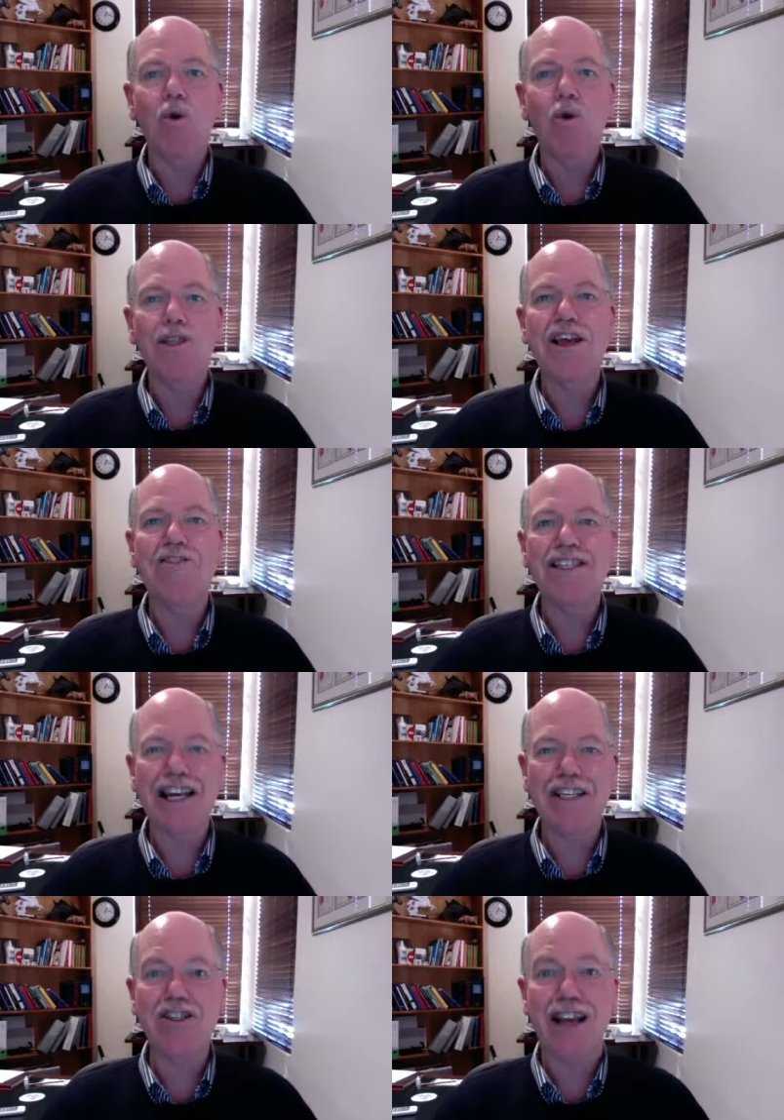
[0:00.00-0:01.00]
draws their
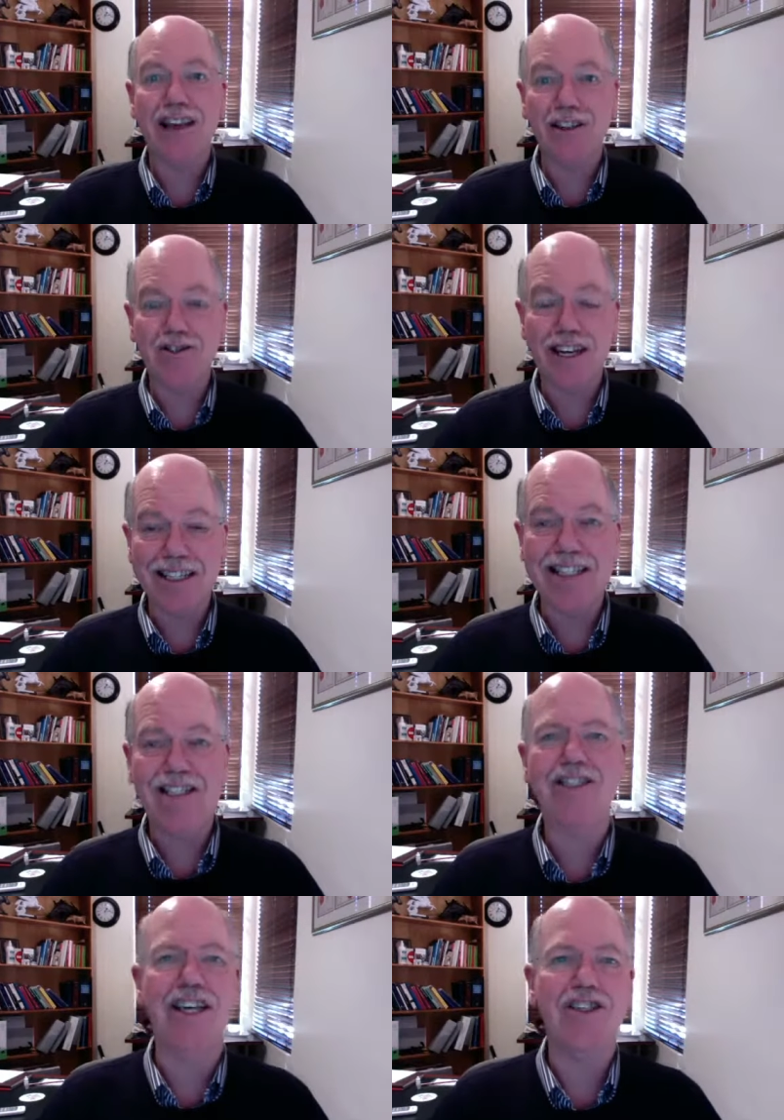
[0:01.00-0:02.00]
attention and the trustees'
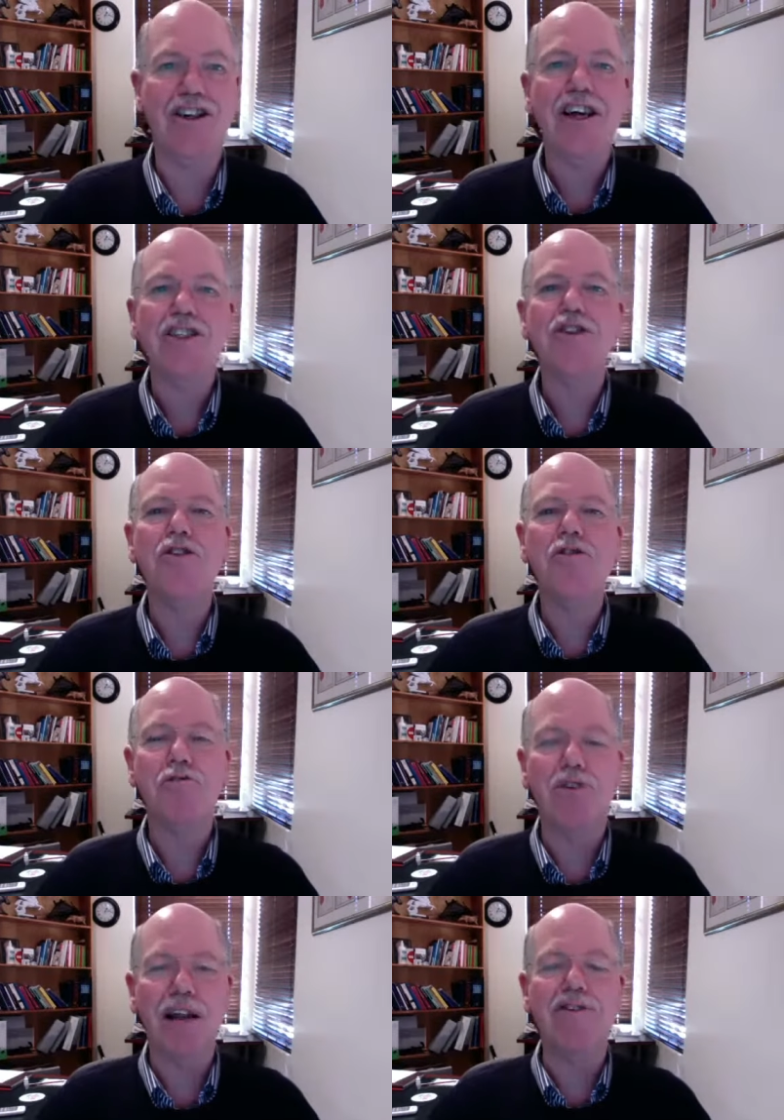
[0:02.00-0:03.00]
attention to the
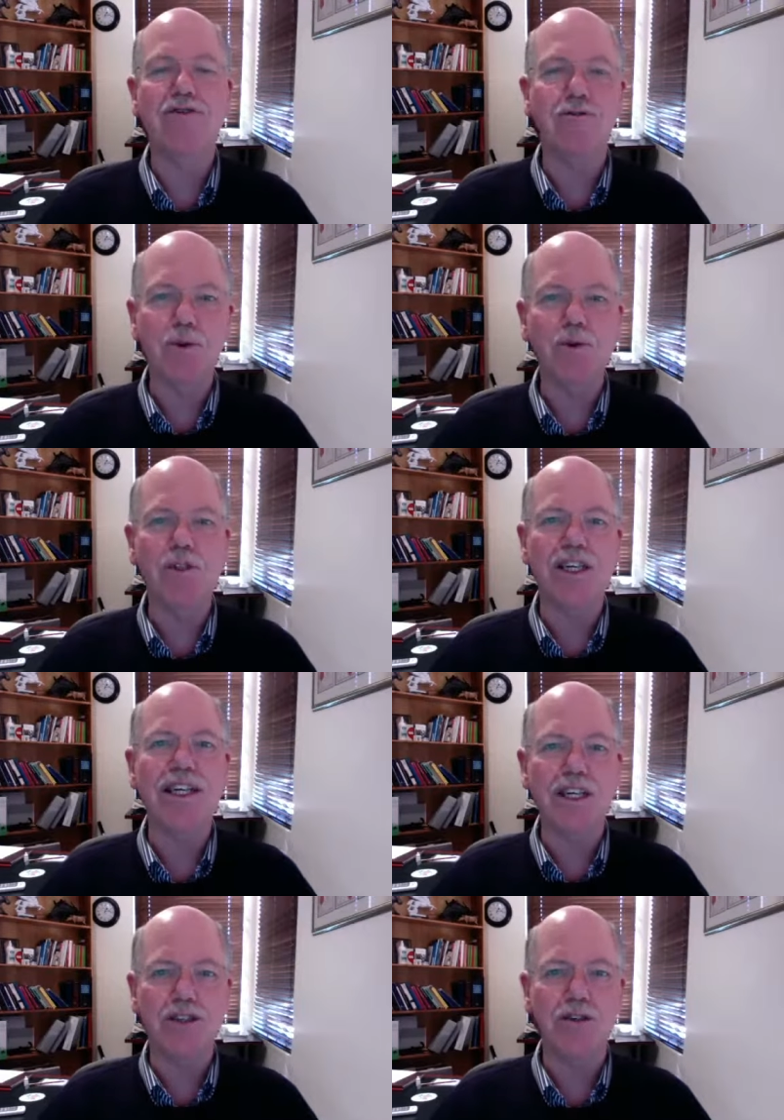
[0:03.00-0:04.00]
relevant rules
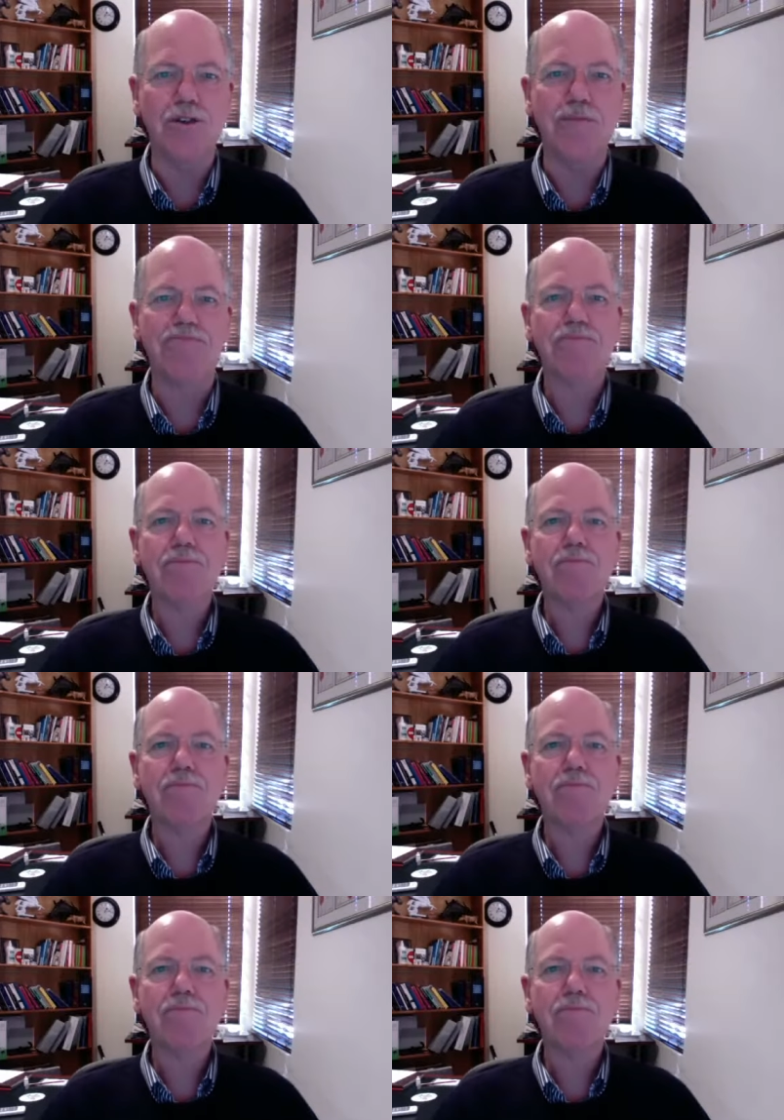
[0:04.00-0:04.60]
and issues.